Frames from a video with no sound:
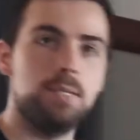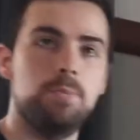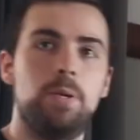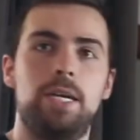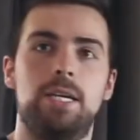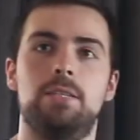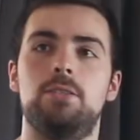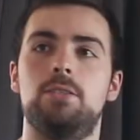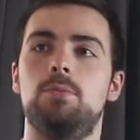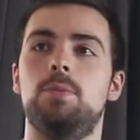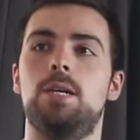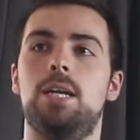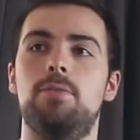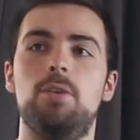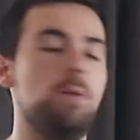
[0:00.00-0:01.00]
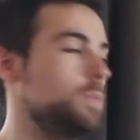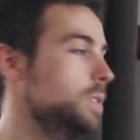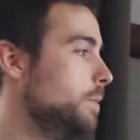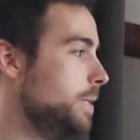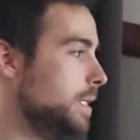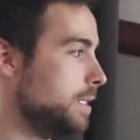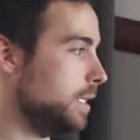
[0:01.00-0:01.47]
spades, some kind of
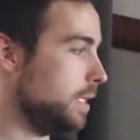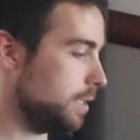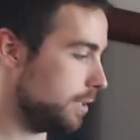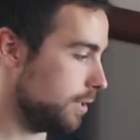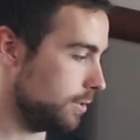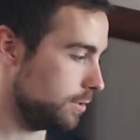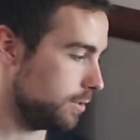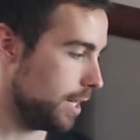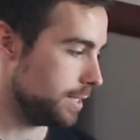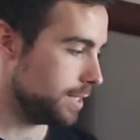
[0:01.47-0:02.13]
optimistic contract.